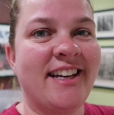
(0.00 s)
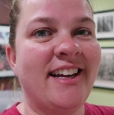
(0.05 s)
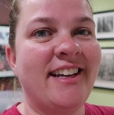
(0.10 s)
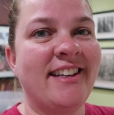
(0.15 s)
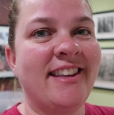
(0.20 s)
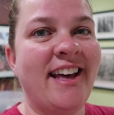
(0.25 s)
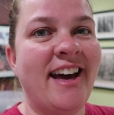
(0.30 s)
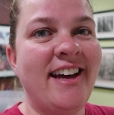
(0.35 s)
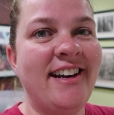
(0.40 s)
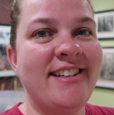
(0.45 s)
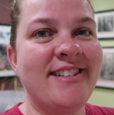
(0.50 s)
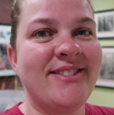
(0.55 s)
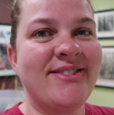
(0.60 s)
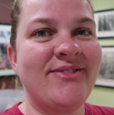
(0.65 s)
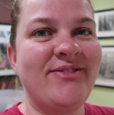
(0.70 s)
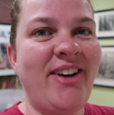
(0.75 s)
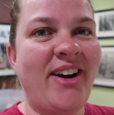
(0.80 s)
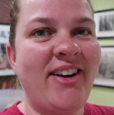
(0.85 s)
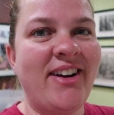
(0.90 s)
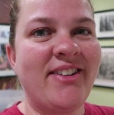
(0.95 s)
and that is
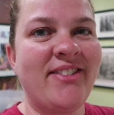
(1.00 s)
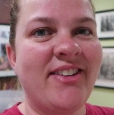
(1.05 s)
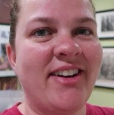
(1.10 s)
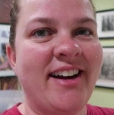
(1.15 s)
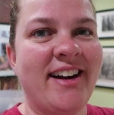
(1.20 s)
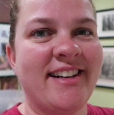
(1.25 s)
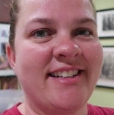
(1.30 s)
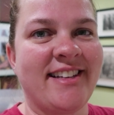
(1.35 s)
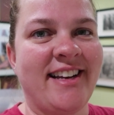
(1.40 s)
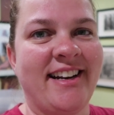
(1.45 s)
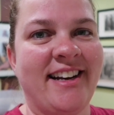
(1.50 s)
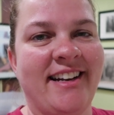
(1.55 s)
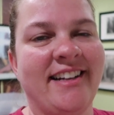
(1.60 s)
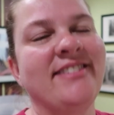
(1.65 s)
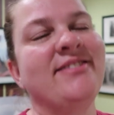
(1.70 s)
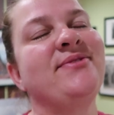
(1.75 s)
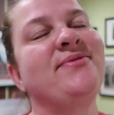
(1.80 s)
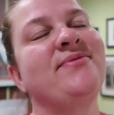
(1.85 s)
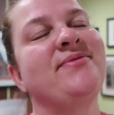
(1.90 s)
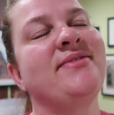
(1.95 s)
very, very
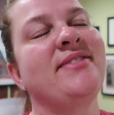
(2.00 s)
exciting.